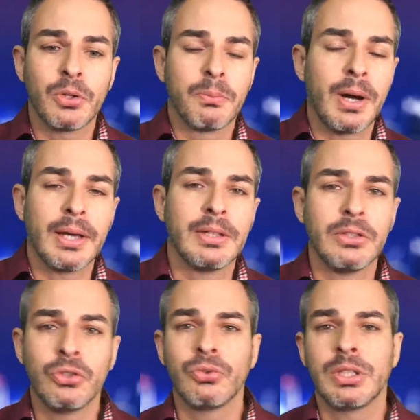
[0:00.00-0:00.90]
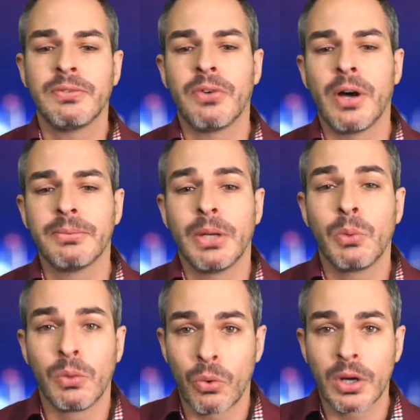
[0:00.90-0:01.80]
you buy the new key fob that
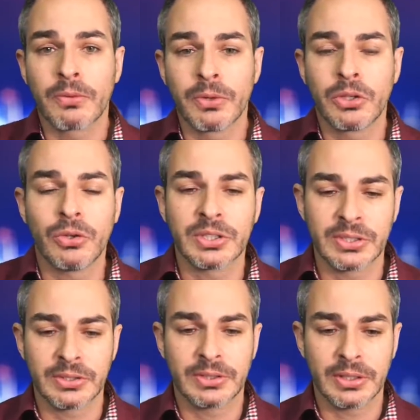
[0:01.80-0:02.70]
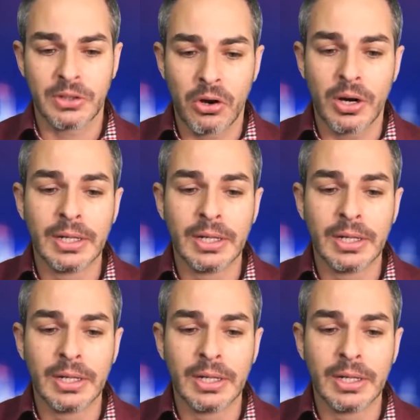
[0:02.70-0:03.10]
will work with your existing car.